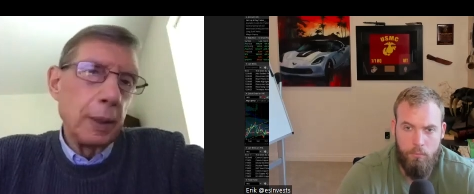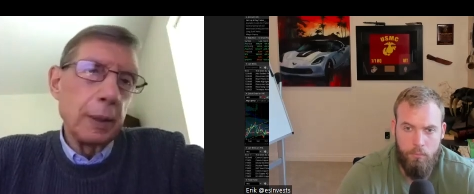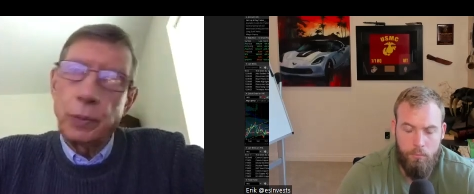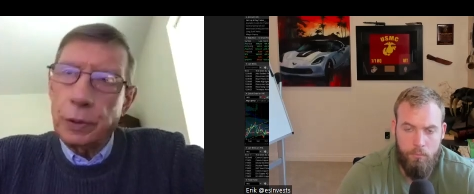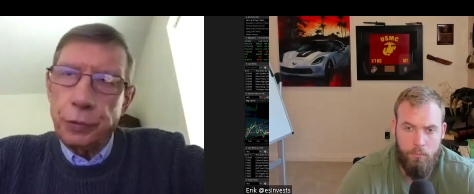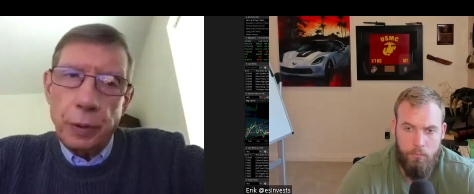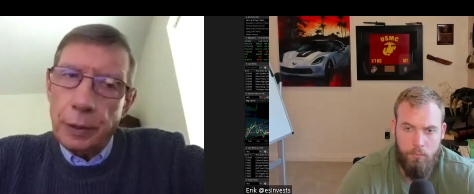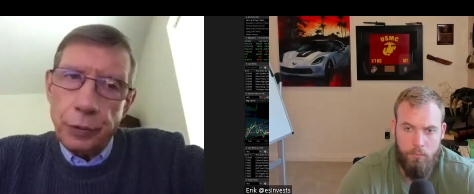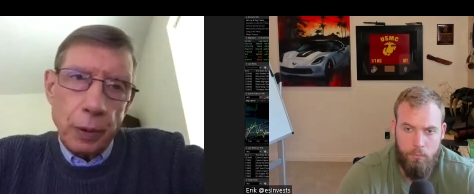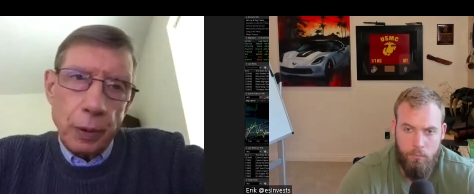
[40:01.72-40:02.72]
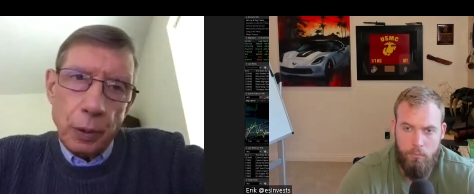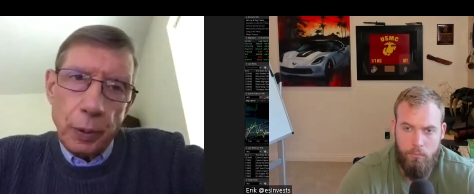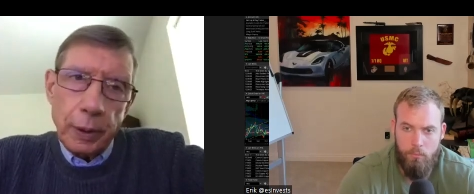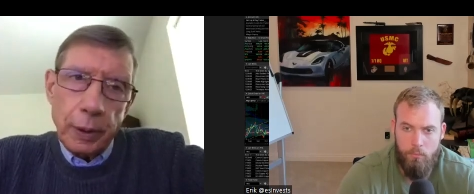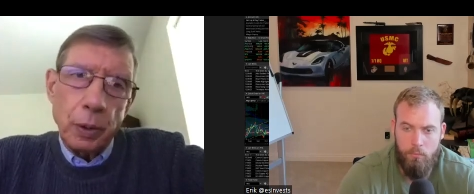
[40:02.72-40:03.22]
Speaker 1: Russell has a long
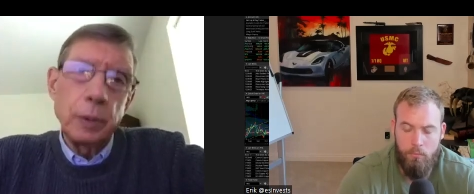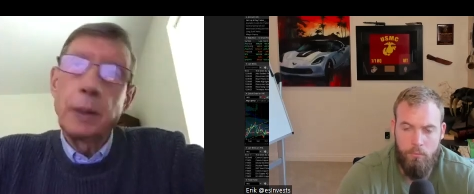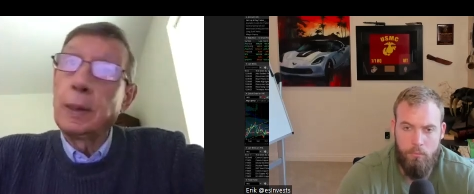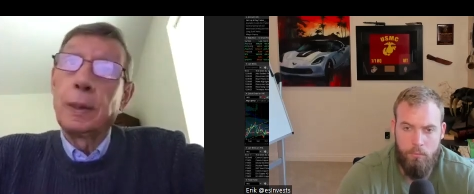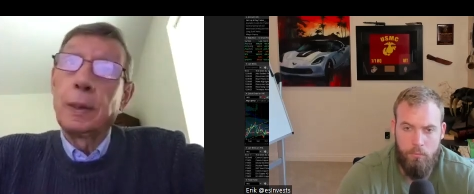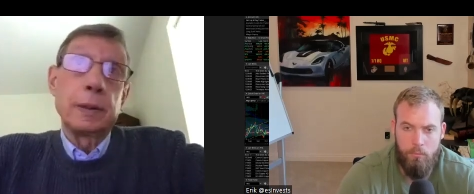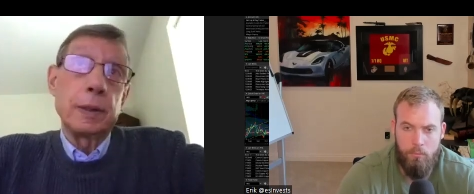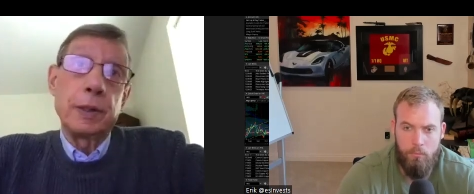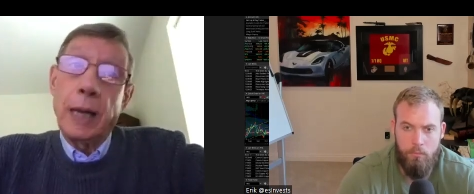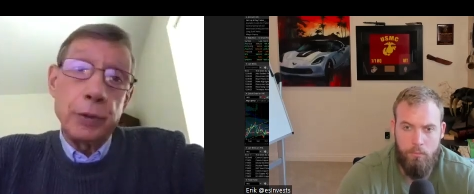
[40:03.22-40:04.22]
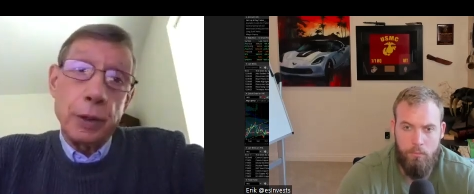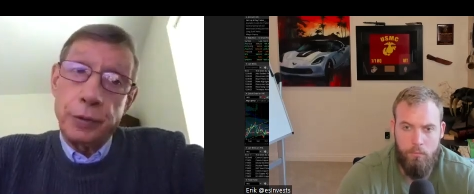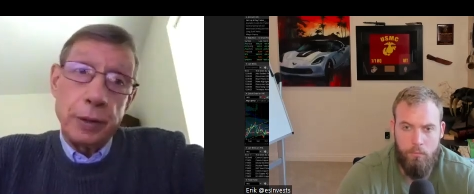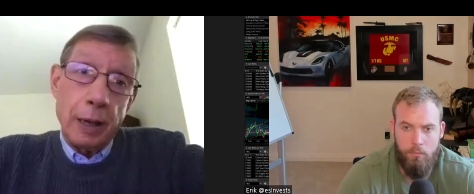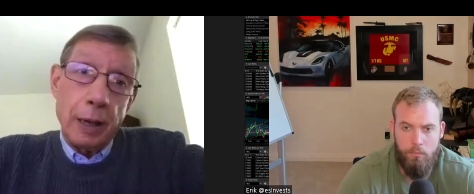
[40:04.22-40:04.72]
way to go. The Dow
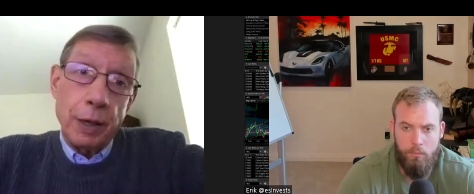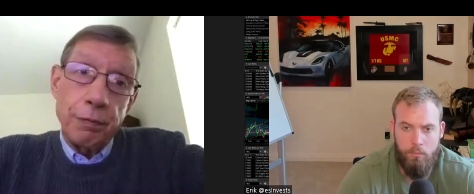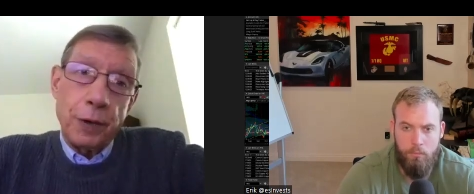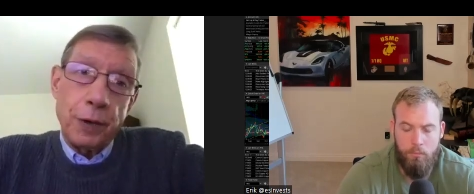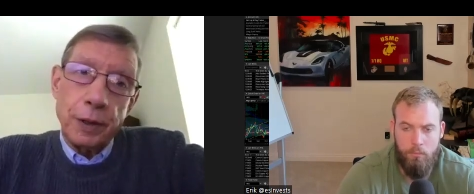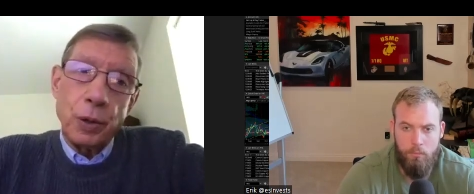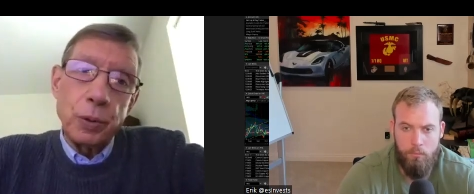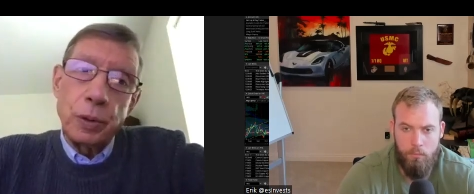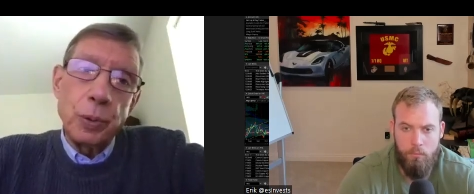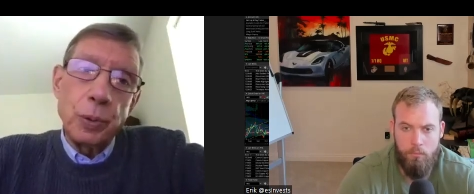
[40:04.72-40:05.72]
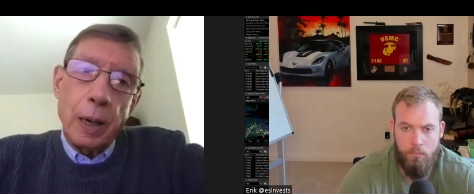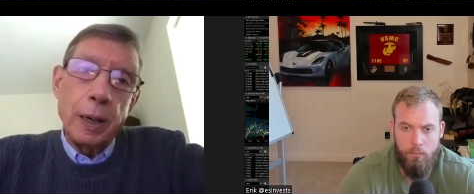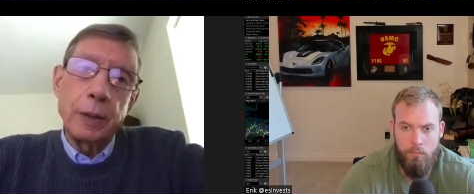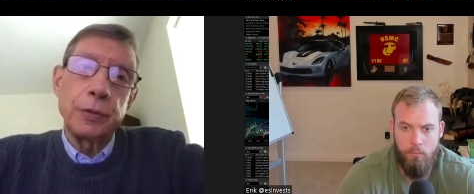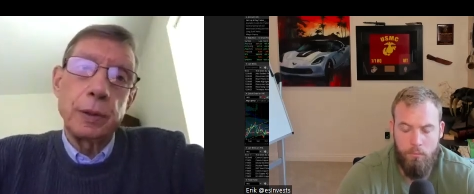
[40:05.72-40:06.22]
doesn't have that far to go to new
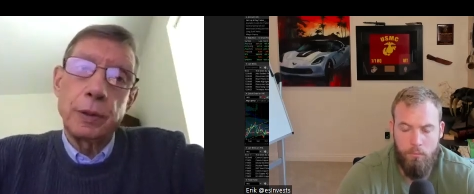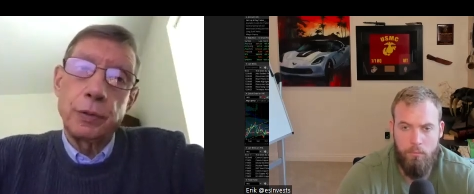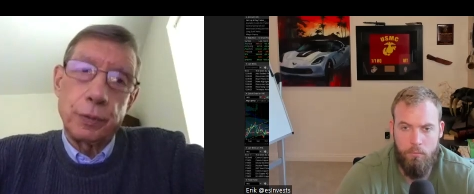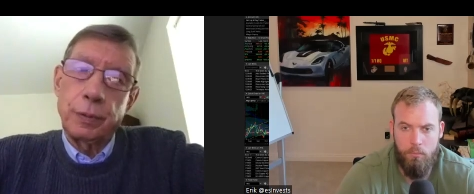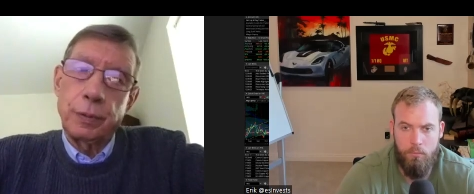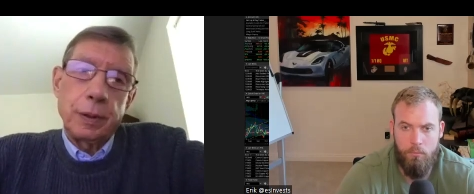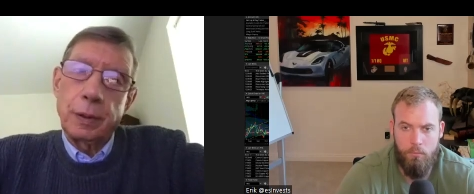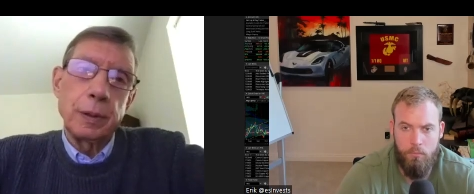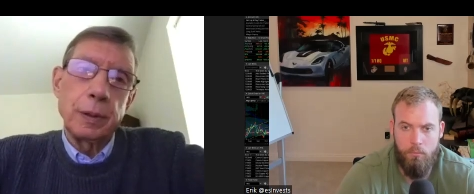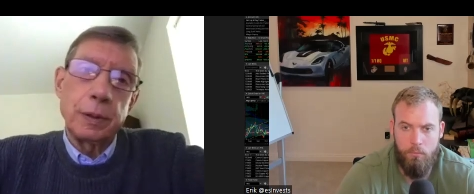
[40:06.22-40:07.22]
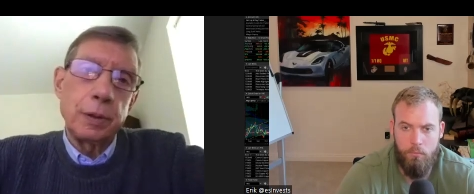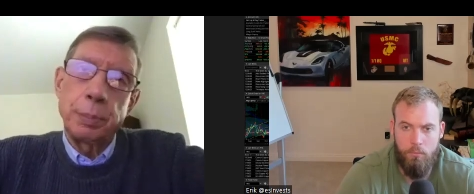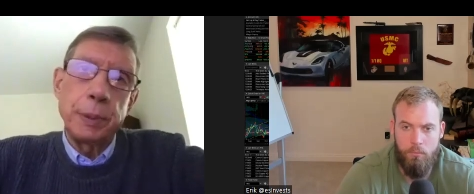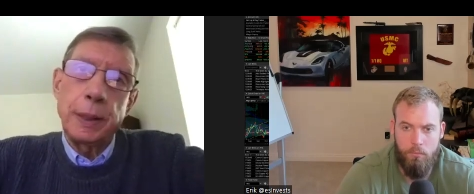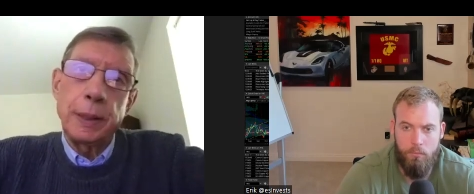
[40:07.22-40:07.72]
highs, and it's you know, to
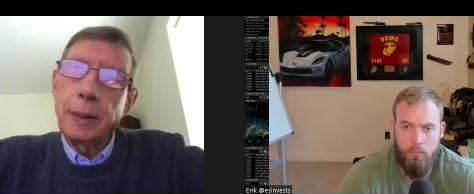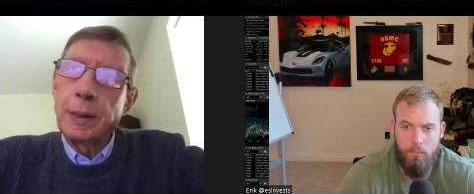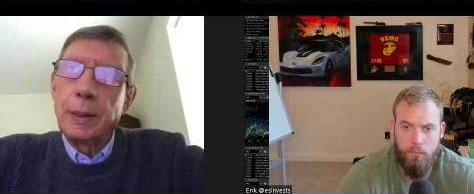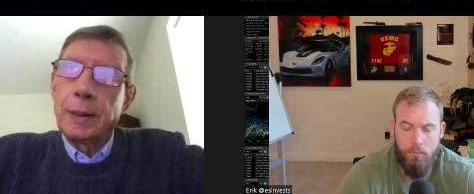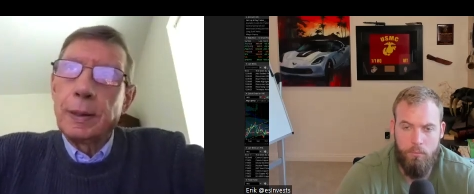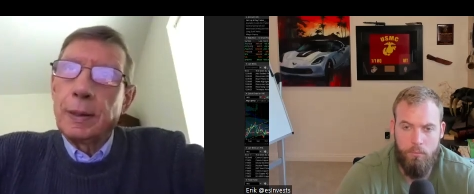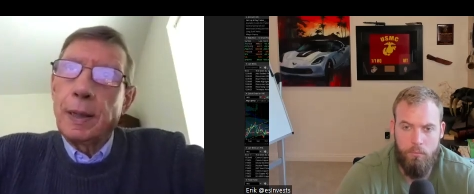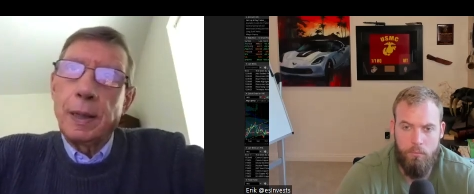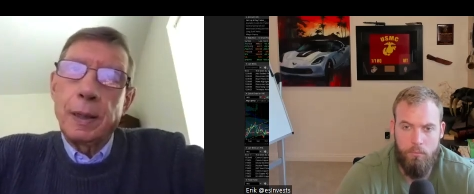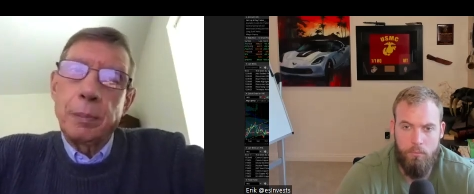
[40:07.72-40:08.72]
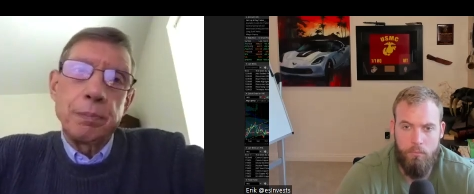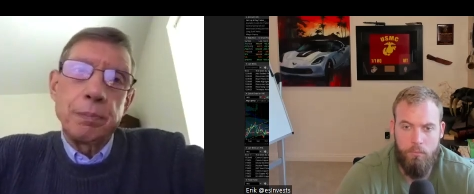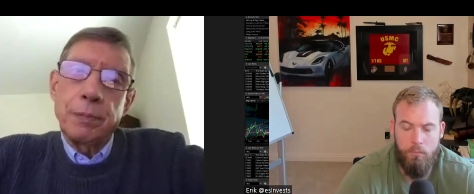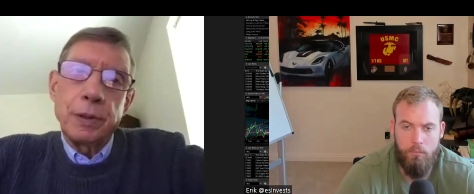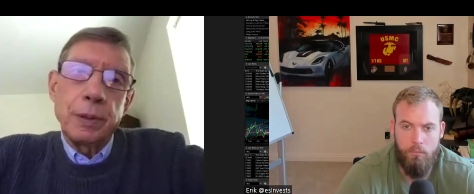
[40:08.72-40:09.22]
me, um,
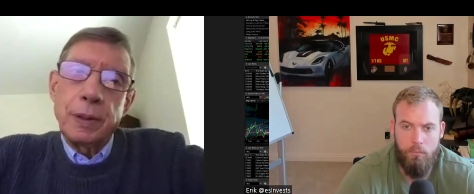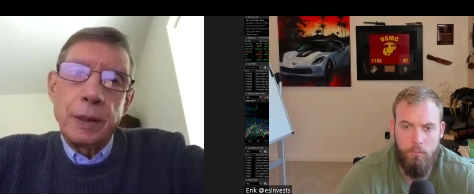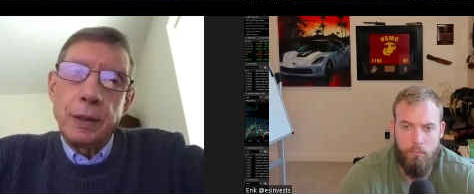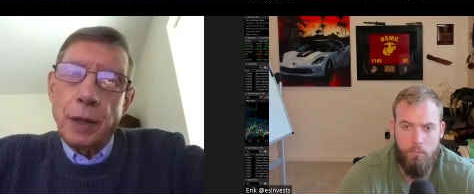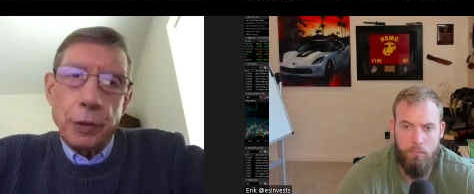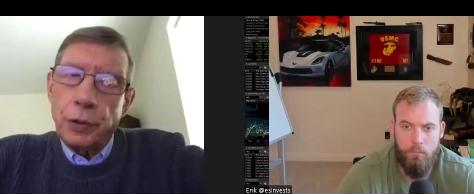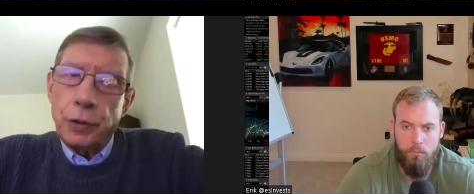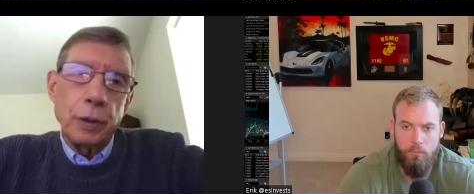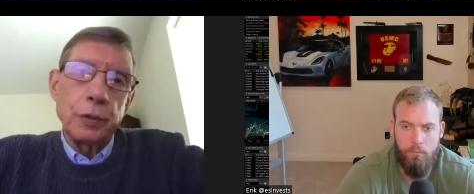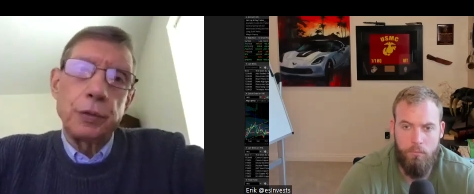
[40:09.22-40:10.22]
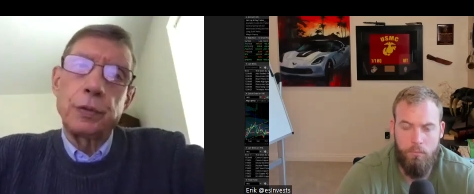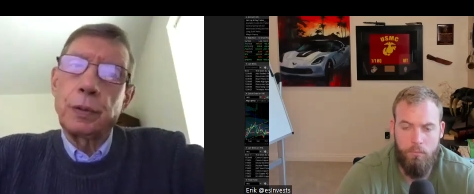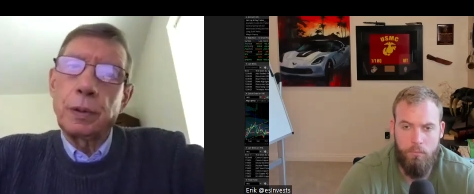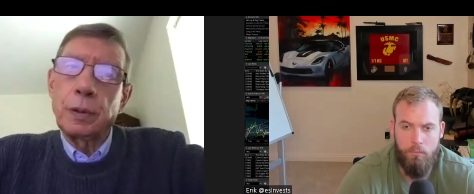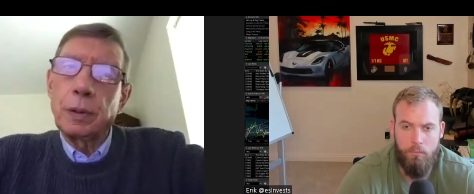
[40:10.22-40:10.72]
industrials,
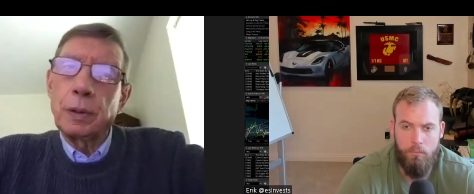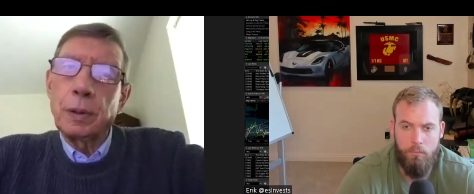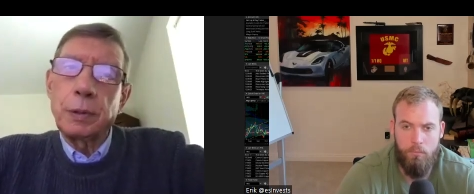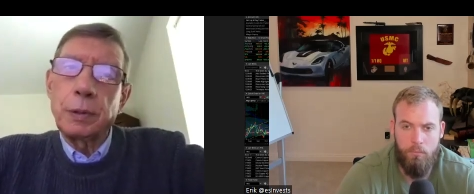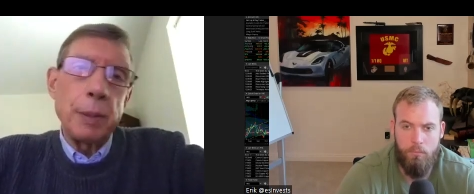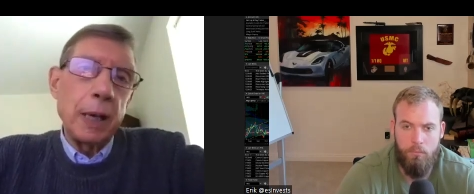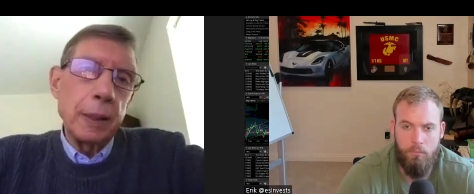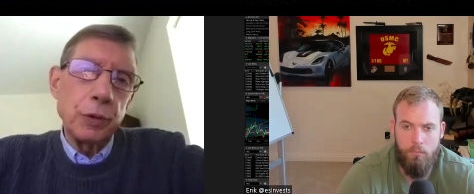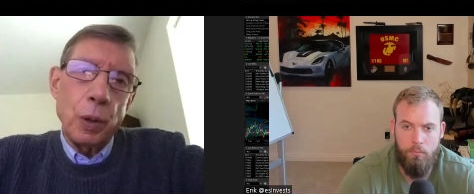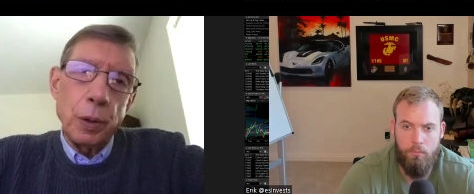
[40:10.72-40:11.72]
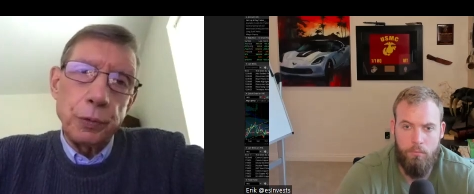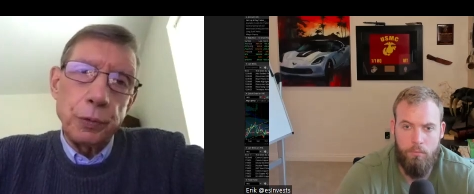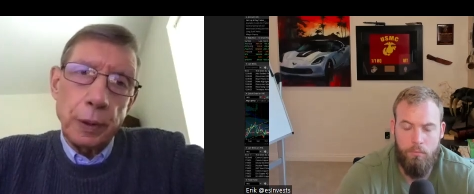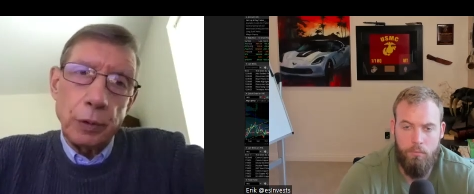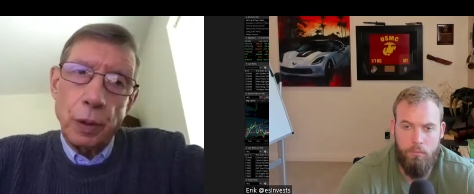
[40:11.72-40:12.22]
commodities, all those
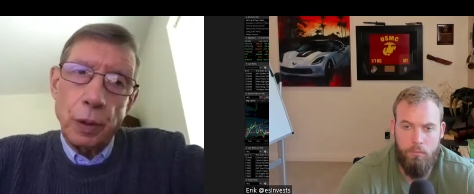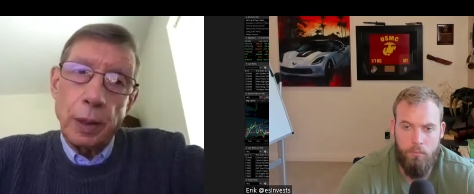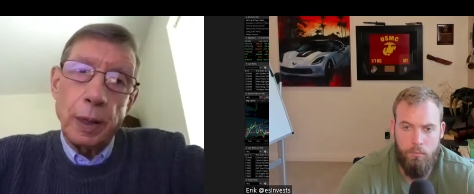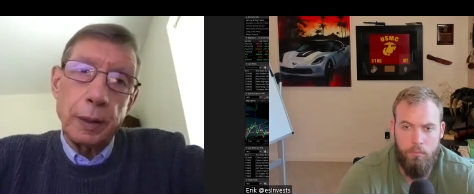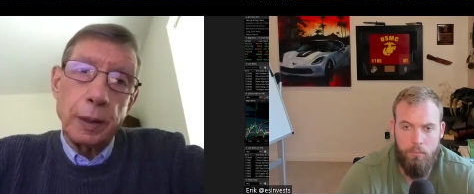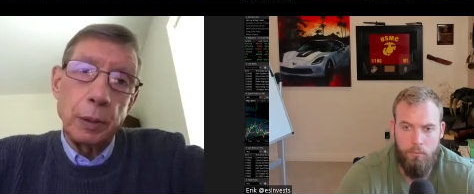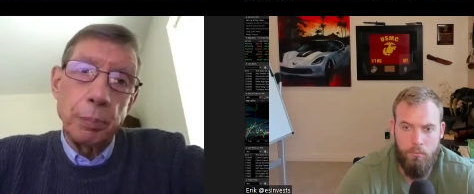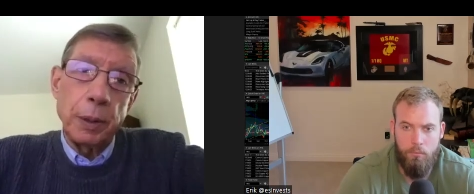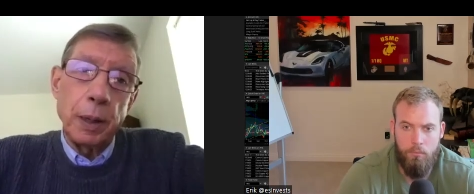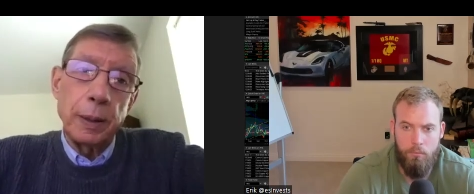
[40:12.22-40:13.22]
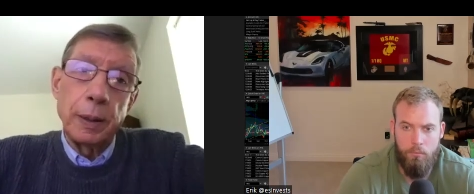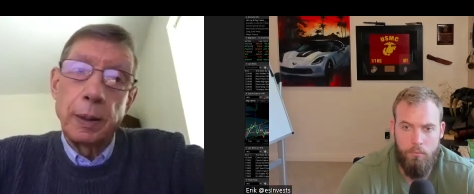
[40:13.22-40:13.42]
things look like they're in play.